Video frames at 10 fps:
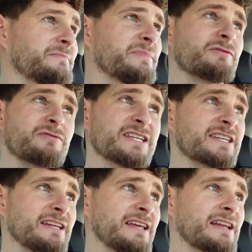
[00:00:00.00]
But
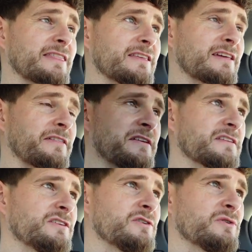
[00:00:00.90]
recently, like I think
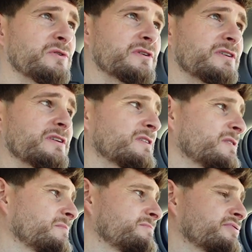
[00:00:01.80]
the new
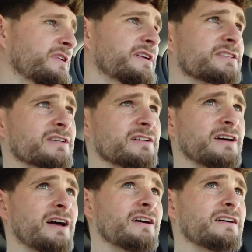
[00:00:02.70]

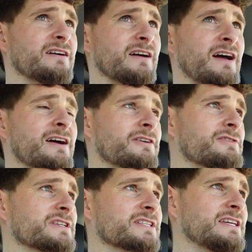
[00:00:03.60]
Predator
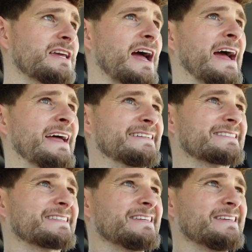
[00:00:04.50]
Accuracy
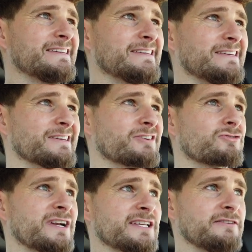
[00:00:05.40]
and the
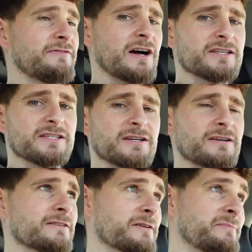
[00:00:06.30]
Crazy Fast,
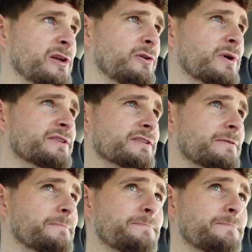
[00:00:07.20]
the blue ones.